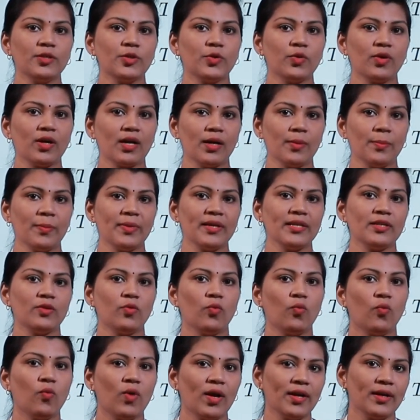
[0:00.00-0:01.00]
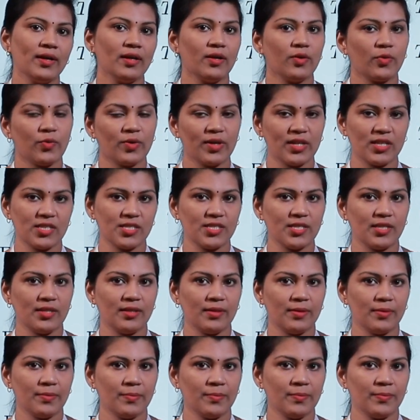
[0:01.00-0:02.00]
to complete one
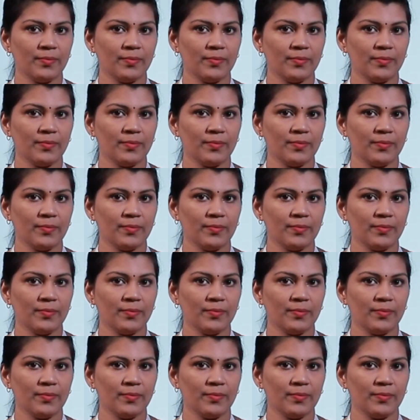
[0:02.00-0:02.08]
rotation.